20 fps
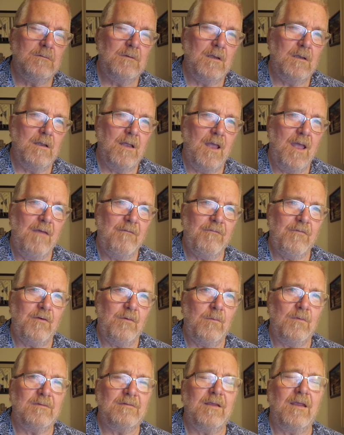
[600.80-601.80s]

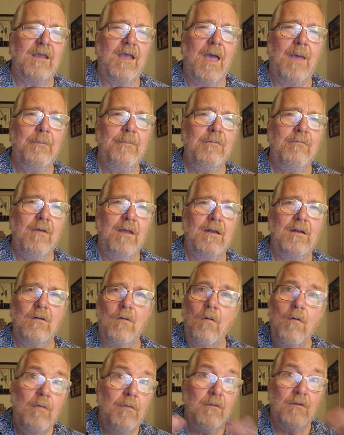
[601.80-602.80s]
effort was I copyrighted
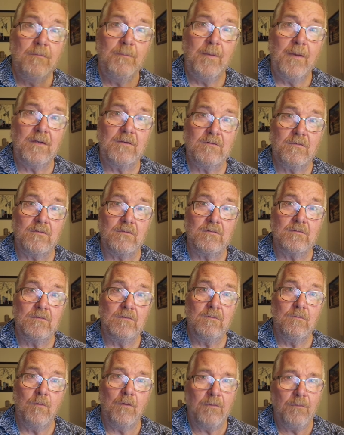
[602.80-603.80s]
all those pictures
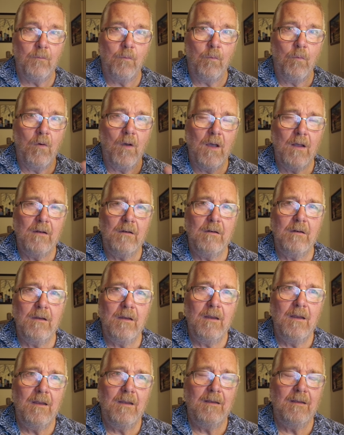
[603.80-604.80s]
with one
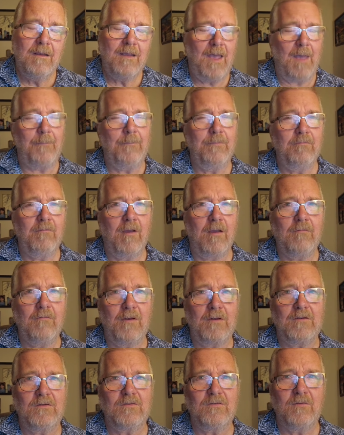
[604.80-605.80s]
copyright
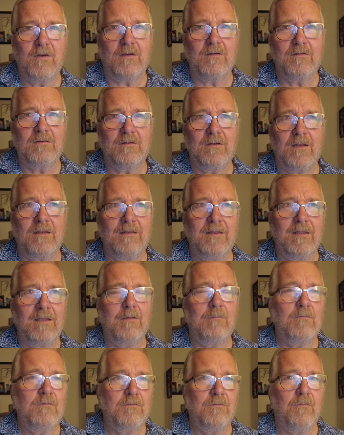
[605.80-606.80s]
registration. I think it
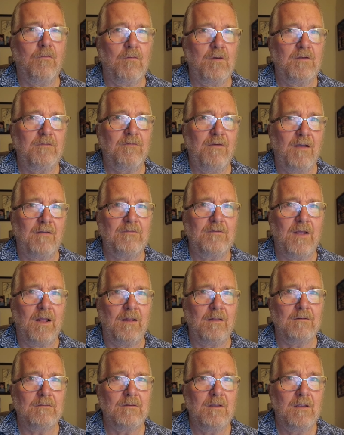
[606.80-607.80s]
was
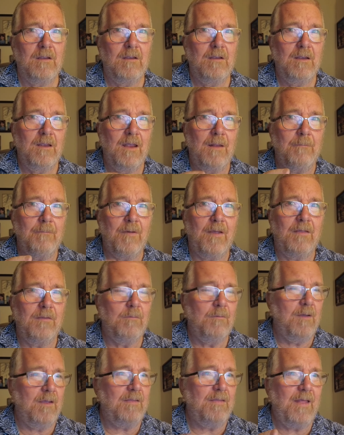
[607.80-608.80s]
$45. And by the
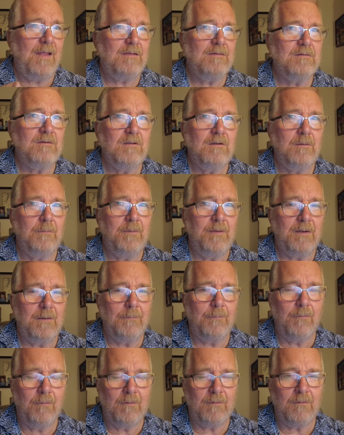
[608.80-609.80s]
way, that's going to be an
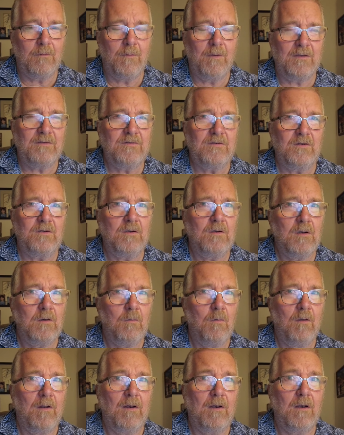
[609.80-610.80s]
important question. You're going to
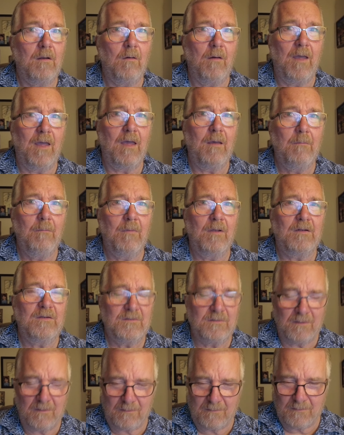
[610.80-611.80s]
want to know, how
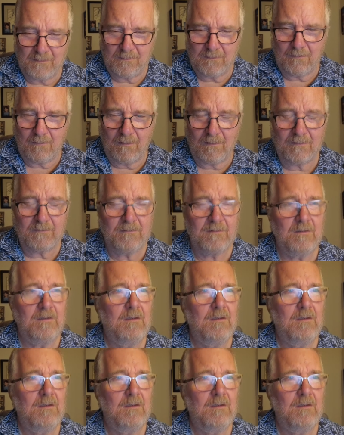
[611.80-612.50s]
much does this cost?